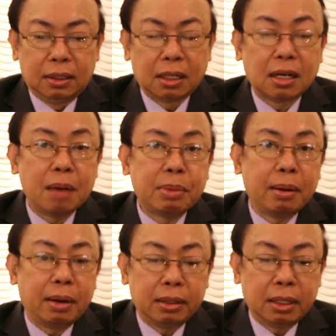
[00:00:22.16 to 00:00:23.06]
the
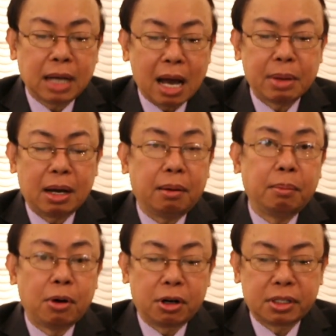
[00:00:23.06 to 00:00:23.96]

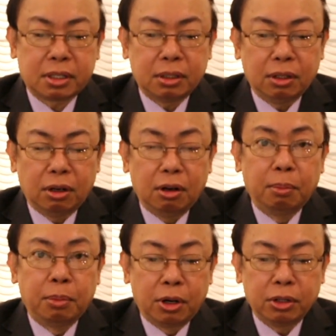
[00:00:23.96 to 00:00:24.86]
GAMA
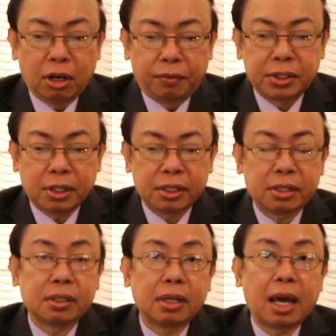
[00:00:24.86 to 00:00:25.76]
board
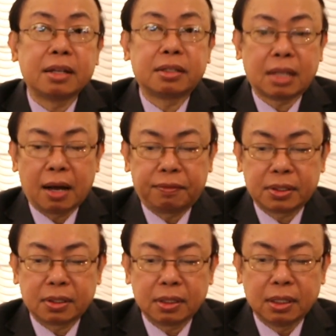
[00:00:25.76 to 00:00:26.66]
officers and
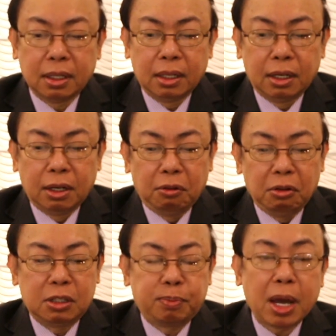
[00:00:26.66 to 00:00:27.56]
staffs
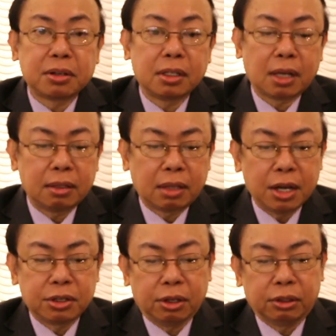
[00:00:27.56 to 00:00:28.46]
with special
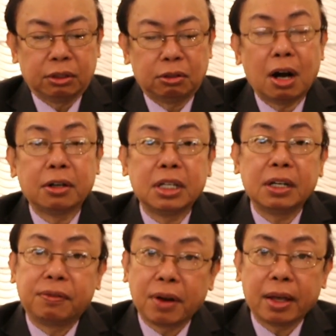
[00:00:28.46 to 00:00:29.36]
citation to our
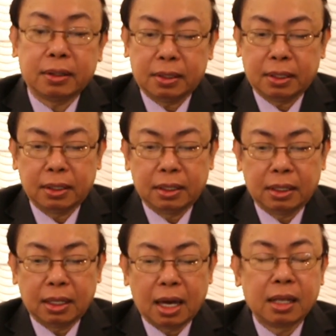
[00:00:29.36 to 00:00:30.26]
dear friend
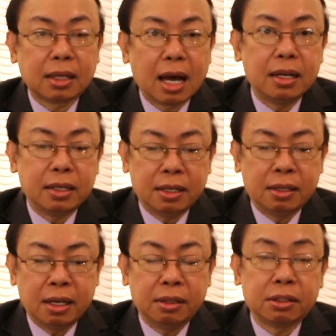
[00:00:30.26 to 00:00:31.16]
and colleague in
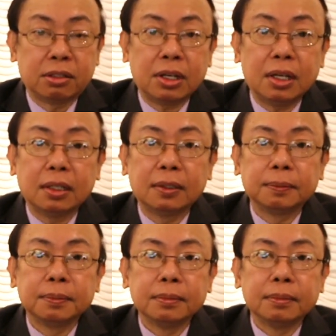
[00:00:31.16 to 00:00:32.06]
the industry,
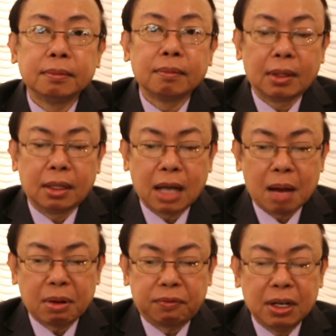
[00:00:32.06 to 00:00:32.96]

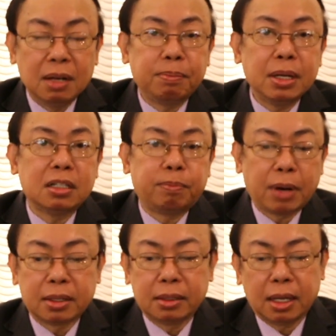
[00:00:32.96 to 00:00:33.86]
GAMA Philippines
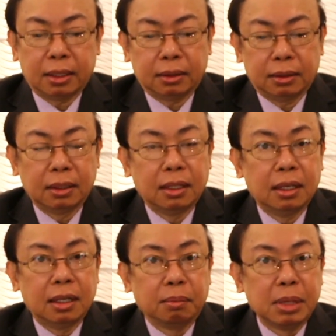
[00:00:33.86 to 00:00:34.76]
President
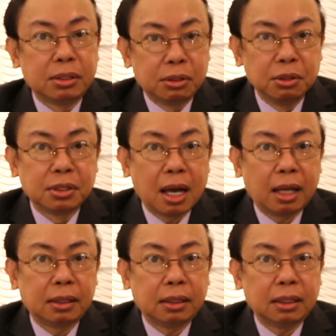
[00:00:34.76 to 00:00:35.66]
Ms.
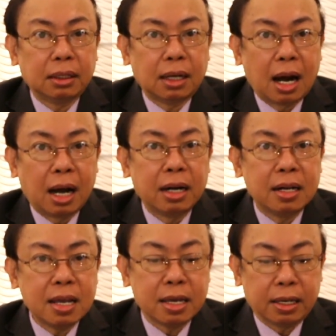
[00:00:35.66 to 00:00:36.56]
Susan
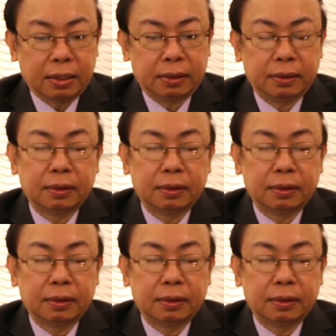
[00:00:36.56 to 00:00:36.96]
R. Lee.